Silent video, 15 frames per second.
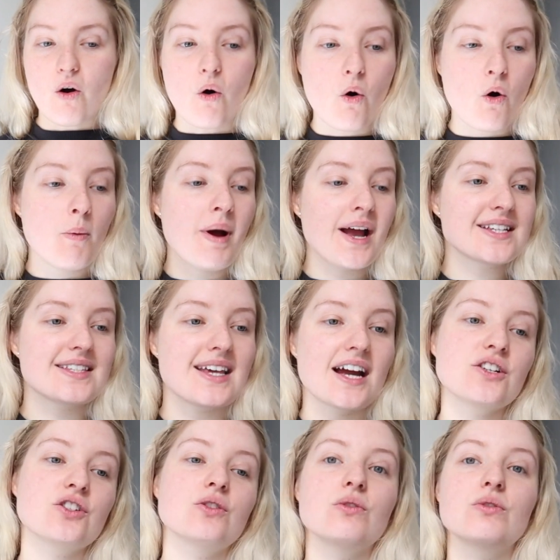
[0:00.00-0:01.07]
all my
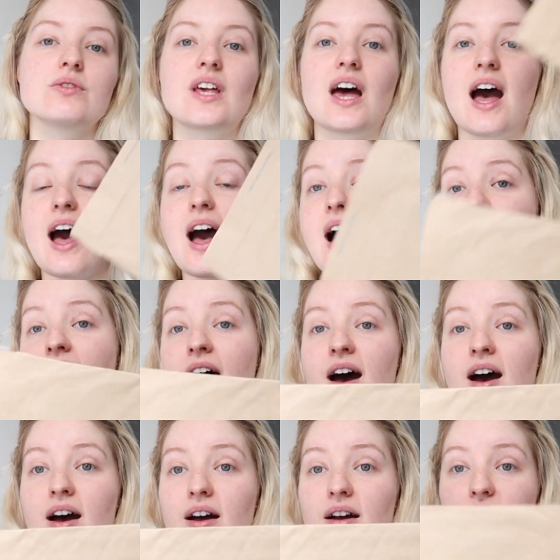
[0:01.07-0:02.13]
satchels
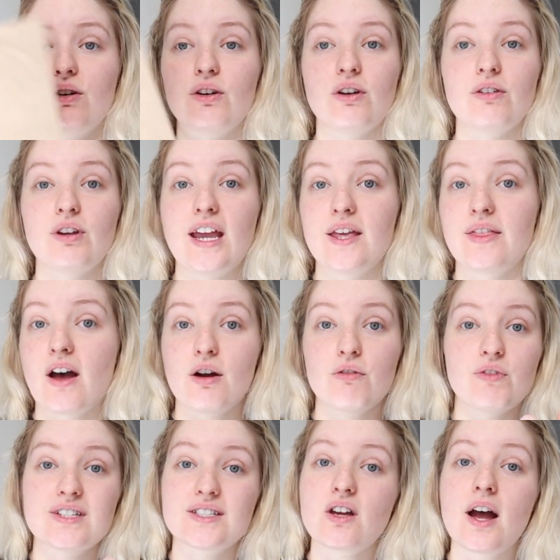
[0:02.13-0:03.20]
are either
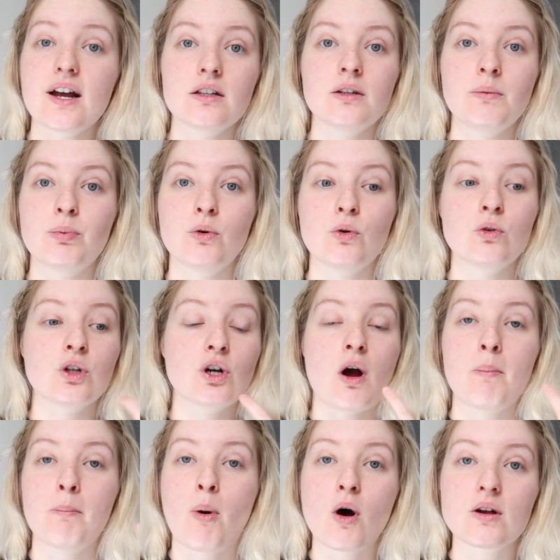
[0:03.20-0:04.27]
recyclable,
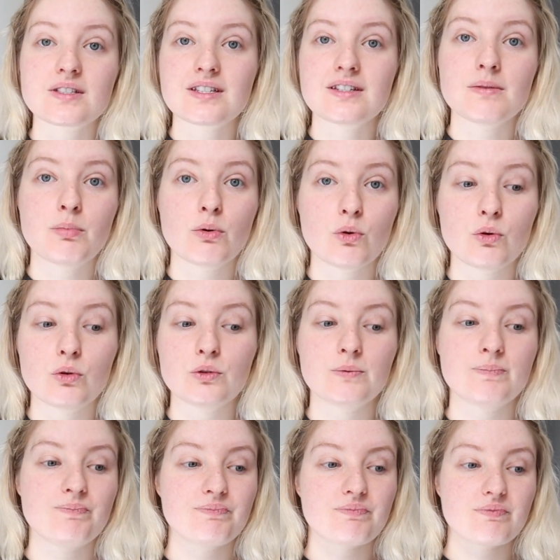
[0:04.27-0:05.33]

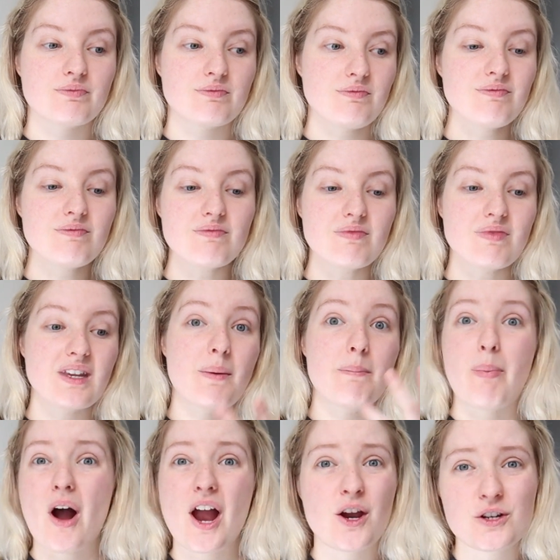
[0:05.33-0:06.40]
compostable,
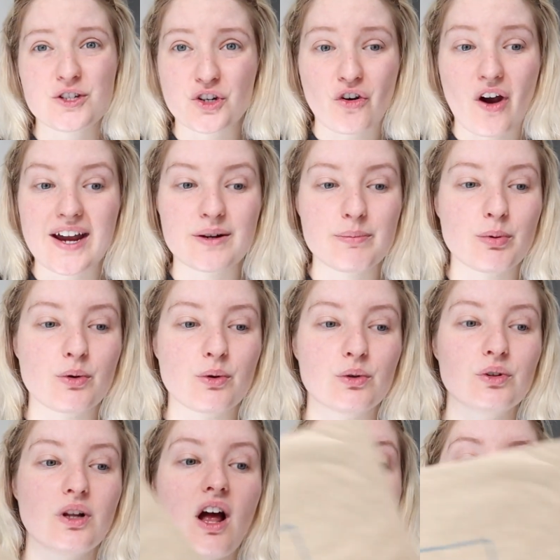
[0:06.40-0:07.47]

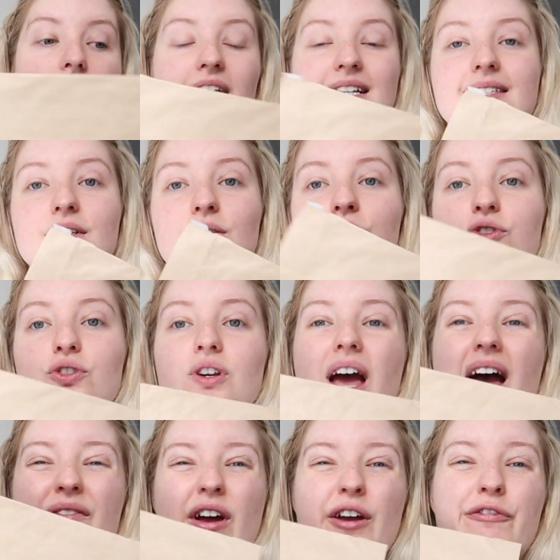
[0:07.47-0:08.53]
biodegradable. I still do
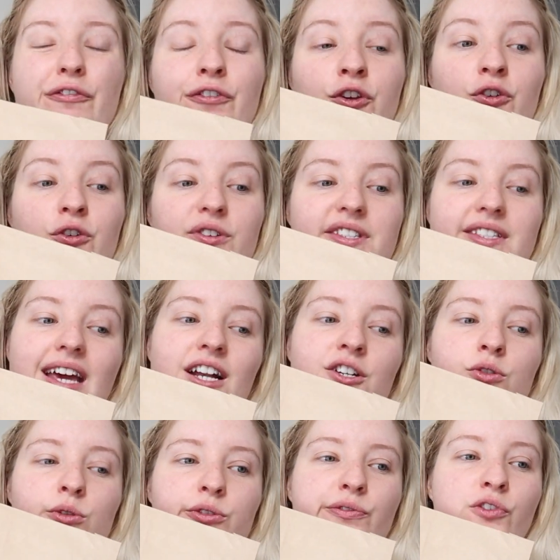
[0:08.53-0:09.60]
have a few
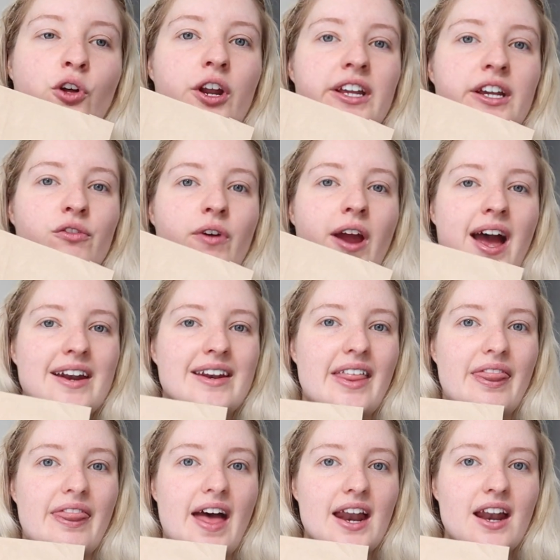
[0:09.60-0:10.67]
satchels floating
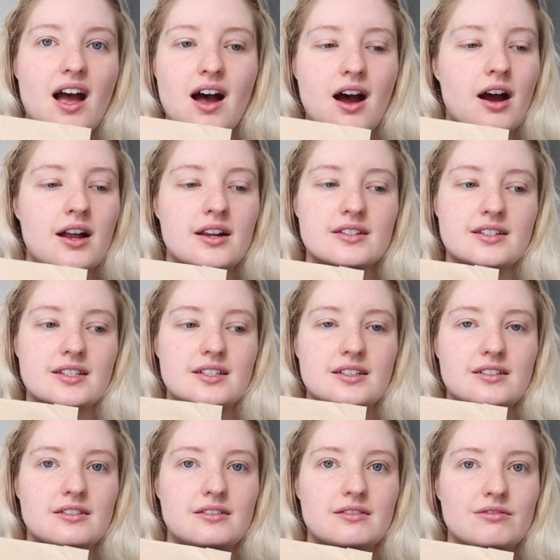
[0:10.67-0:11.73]
around that aren't
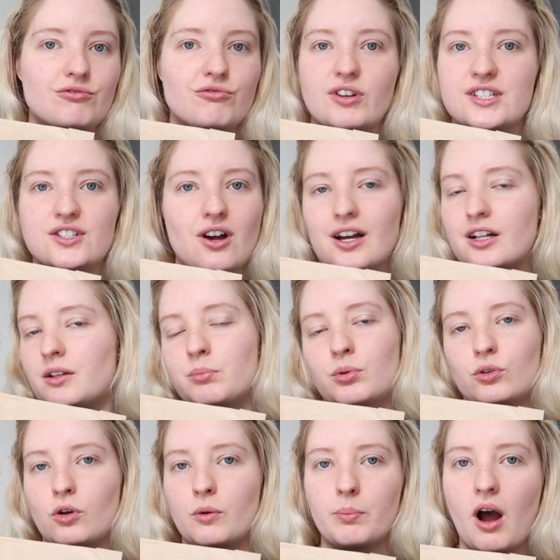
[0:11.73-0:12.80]
recyclable
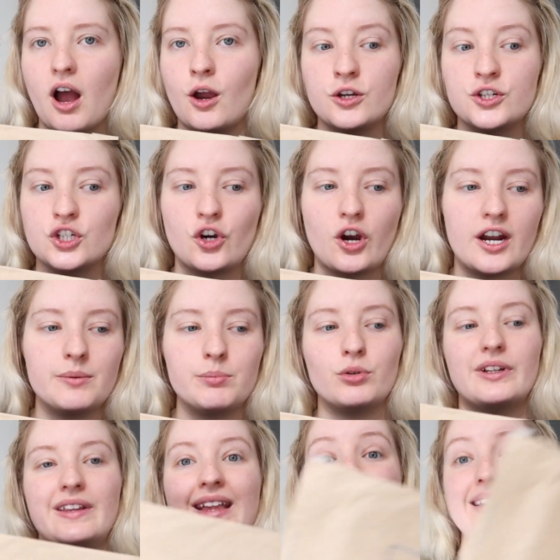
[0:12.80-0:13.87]
or
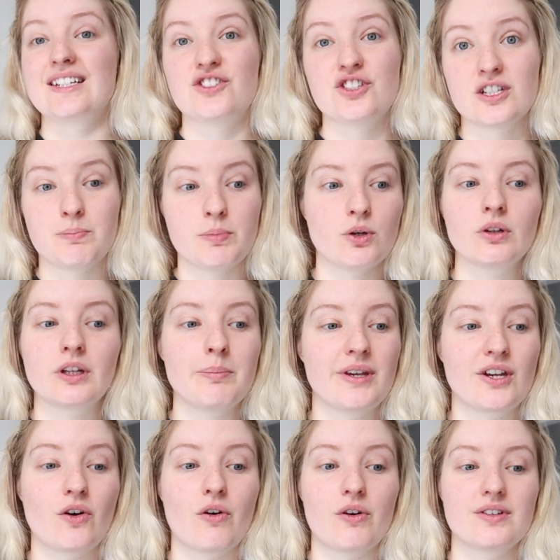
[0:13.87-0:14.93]
biodegradable, and that is just purely
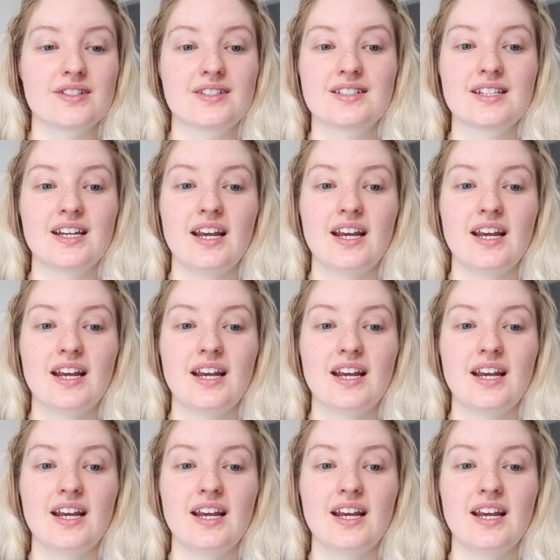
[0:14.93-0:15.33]
because